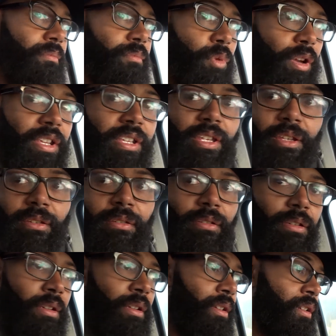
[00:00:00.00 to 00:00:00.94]
bring it.
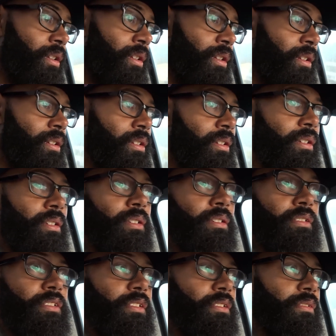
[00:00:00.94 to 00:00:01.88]

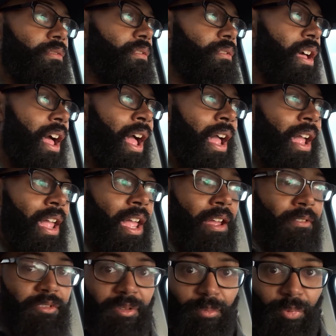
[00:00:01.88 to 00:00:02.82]
So I
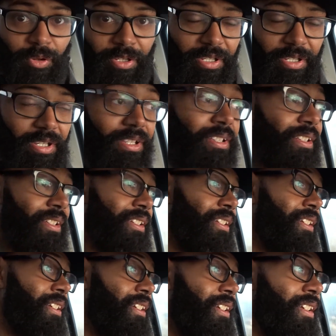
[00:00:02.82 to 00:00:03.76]
have to bring it.
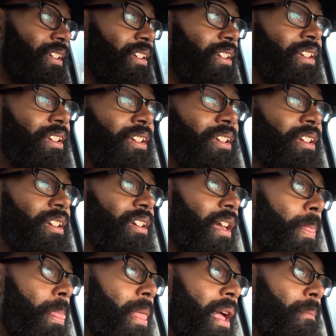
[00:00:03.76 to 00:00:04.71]

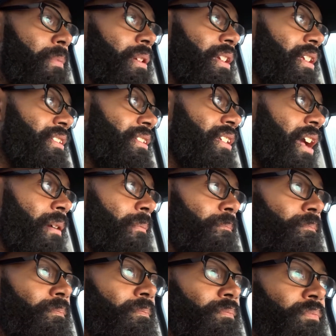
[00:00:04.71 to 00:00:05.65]
And that means
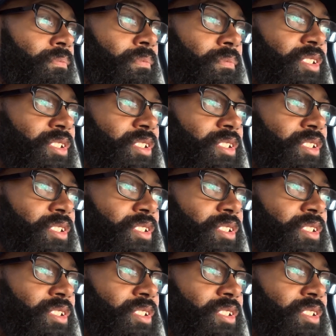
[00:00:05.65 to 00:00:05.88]
I'm